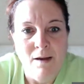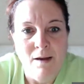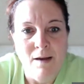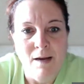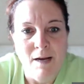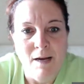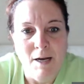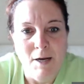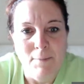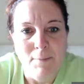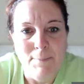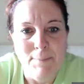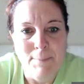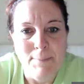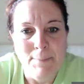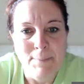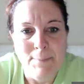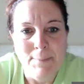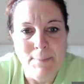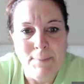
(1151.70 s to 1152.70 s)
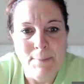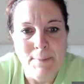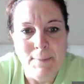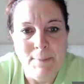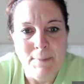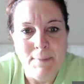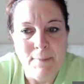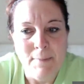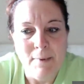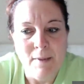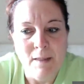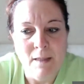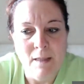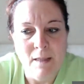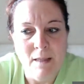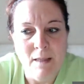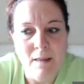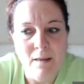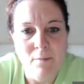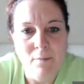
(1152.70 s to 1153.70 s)
pay
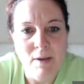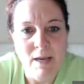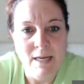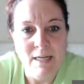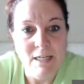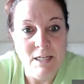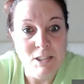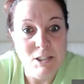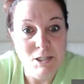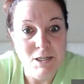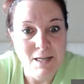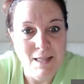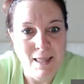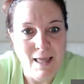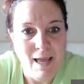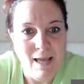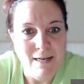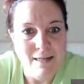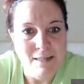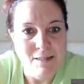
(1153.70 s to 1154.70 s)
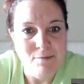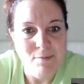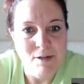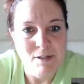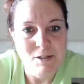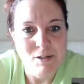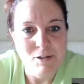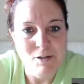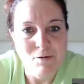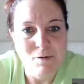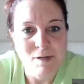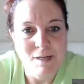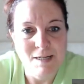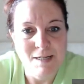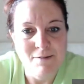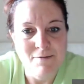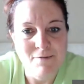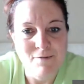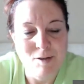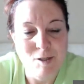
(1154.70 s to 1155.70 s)
attention to that as much as you
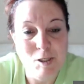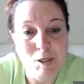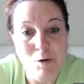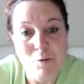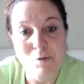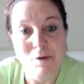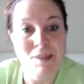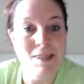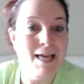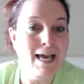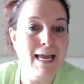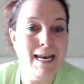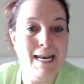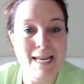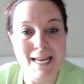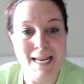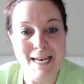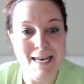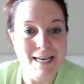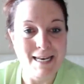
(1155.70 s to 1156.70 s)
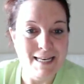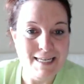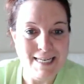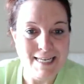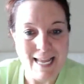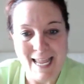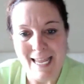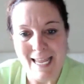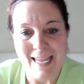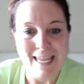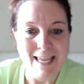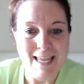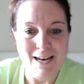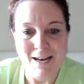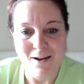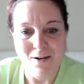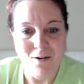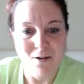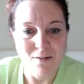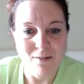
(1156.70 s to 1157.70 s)
can. Soak that in, take
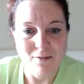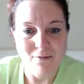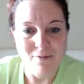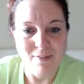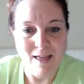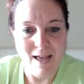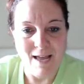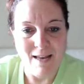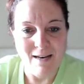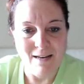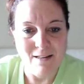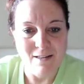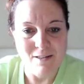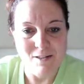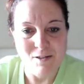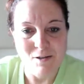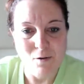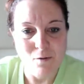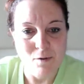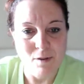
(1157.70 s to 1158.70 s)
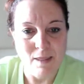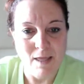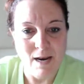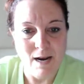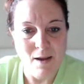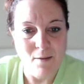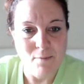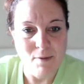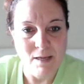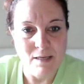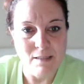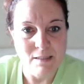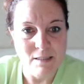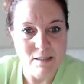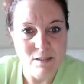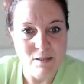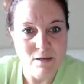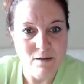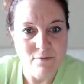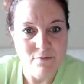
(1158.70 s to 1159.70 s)
in all of that and soak that up because
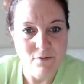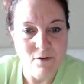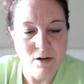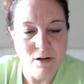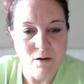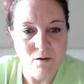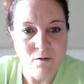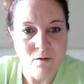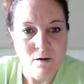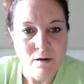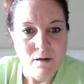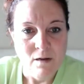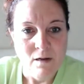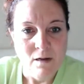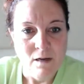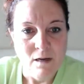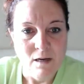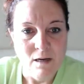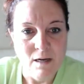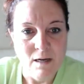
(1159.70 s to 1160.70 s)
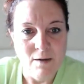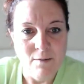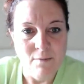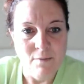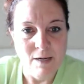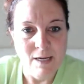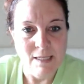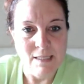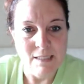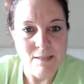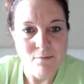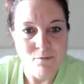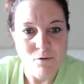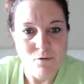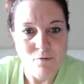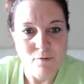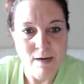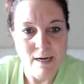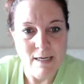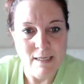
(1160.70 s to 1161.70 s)
it's good for you. We had some
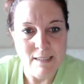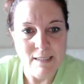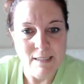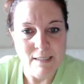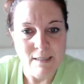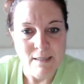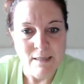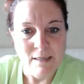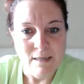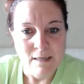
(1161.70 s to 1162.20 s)
great